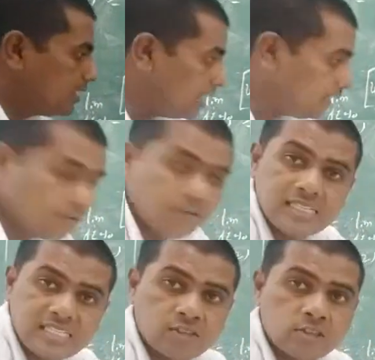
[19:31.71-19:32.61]
Delta y
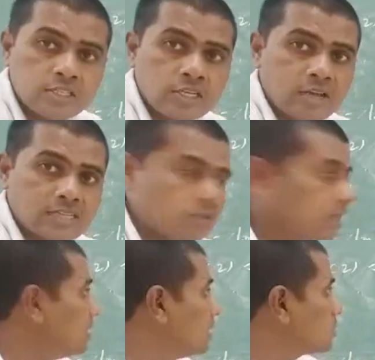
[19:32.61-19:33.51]
is equal to 0
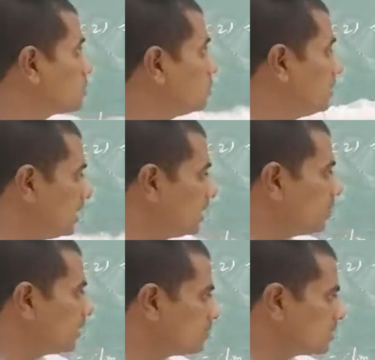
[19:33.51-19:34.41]
actually. So here
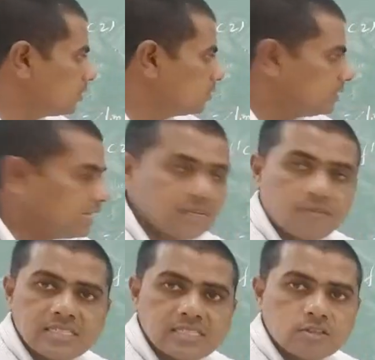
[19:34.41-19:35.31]
it will become 0. Delta
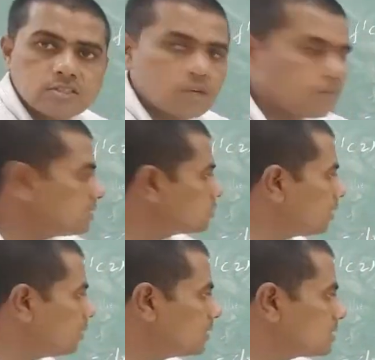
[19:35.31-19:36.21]
y is equal to 0 means
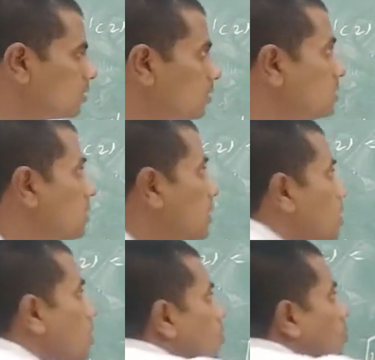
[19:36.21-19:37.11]
y plus 0 is
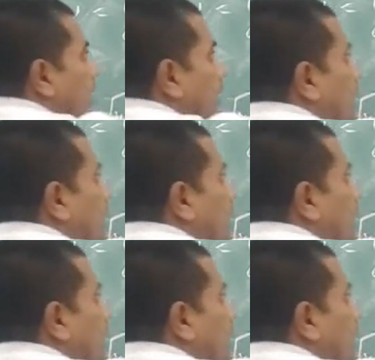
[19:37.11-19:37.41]
y.